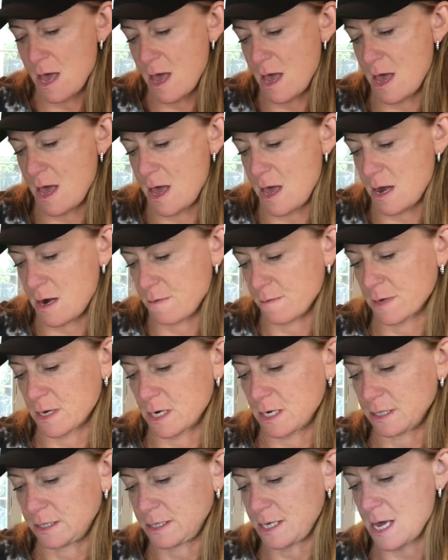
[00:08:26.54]
And I'm
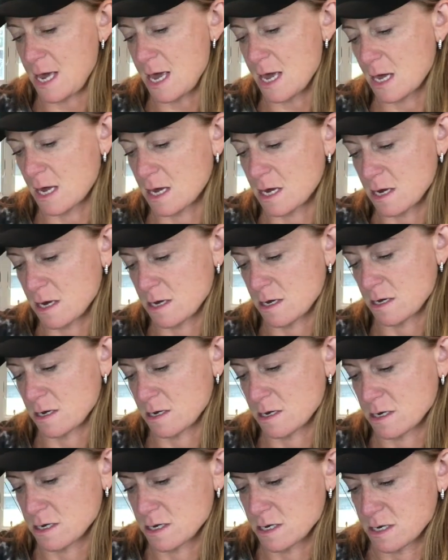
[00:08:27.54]
gonna take
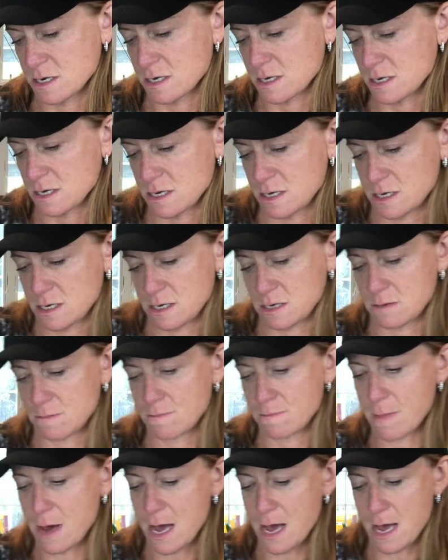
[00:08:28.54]

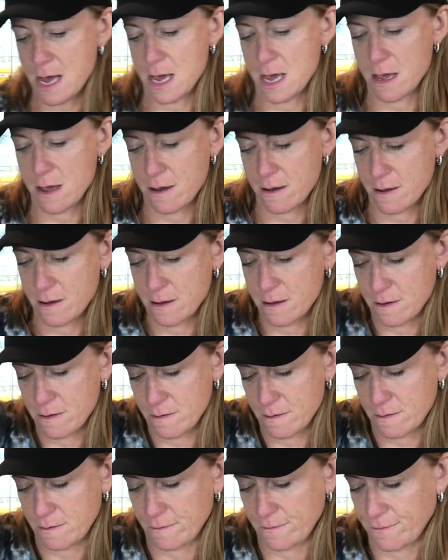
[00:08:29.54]
my
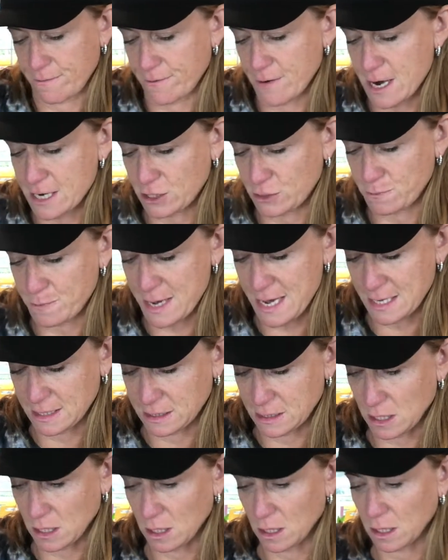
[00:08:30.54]
fresh
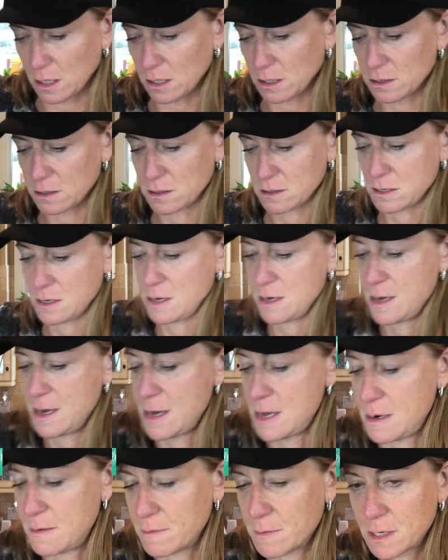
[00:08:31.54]
basil
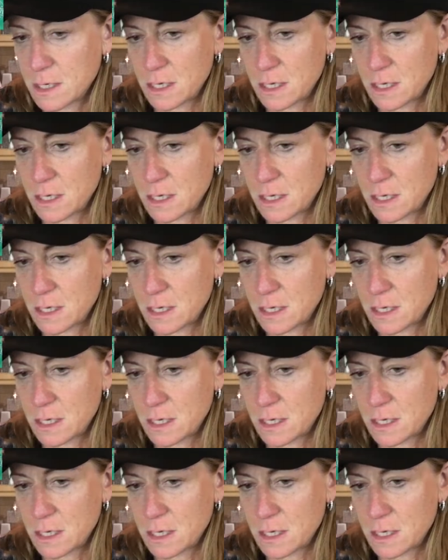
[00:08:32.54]
and I'm